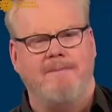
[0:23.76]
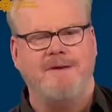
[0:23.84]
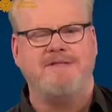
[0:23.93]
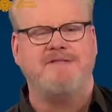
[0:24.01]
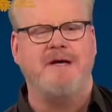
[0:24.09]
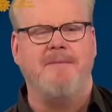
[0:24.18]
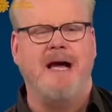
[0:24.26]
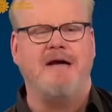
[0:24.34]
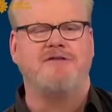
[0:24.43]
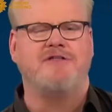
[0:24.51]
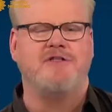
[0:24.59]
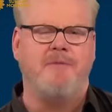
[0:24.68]
But somehow
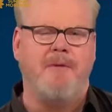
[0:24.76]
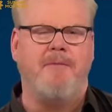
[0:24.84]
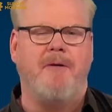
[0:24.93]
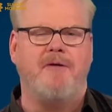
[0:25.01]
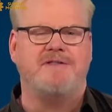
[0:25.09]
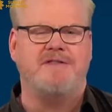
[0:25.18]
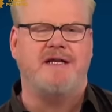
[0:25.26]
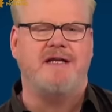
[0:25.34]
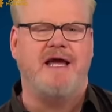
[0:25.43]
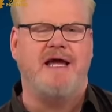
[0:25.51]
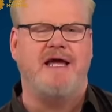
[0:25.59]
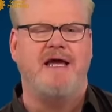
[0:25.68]
Super Bowl
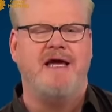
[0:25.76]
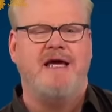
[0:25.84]
Sunday